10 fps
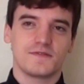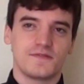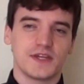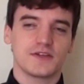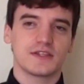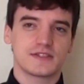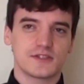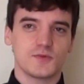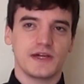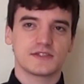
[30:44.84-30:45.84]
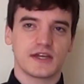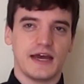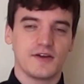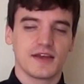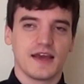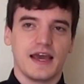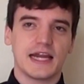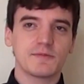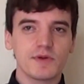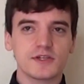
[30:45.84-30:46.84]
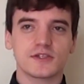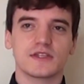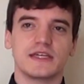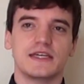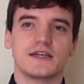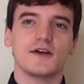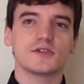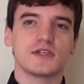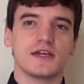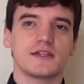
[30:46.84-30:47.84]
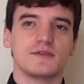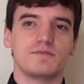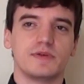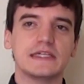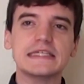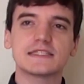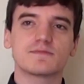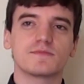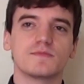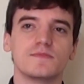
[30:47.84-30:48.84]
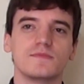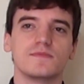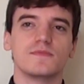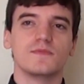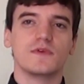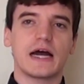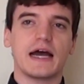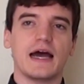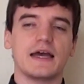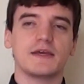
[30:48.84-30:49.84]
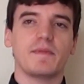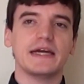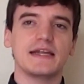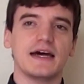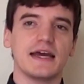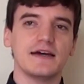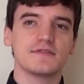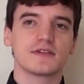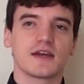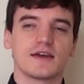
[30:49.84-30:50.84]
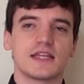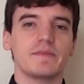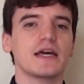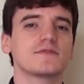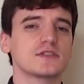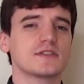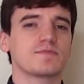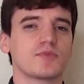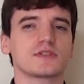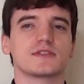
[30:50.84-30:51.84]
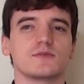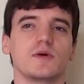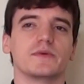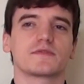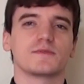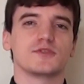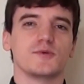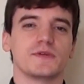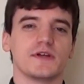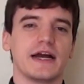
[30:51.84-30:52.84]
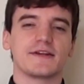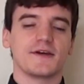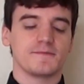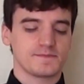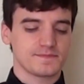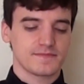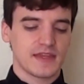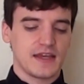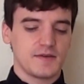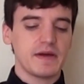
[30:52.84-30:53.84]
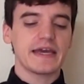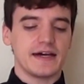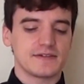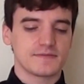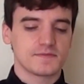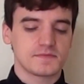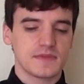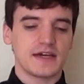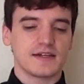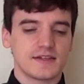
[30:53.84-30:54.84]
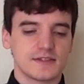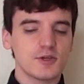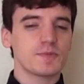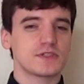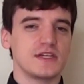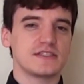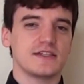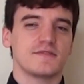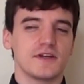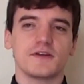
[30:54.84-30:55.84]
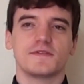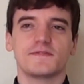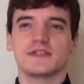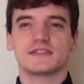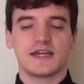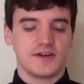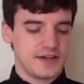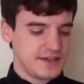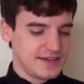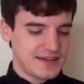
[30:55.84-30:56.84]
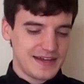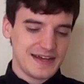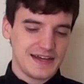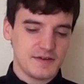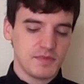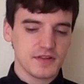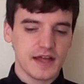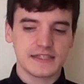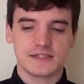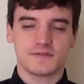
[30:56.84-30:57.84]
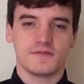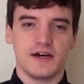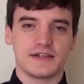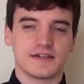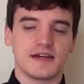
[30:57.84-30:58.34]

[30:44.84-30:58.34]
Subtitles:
figured the situation out, and I'm pretty sure that he negotiated peace. He might not have. They might have just imprisoned the woman from Jupiter. I don't know. But yeah, super cheesy, very 50s era, but lots of fun.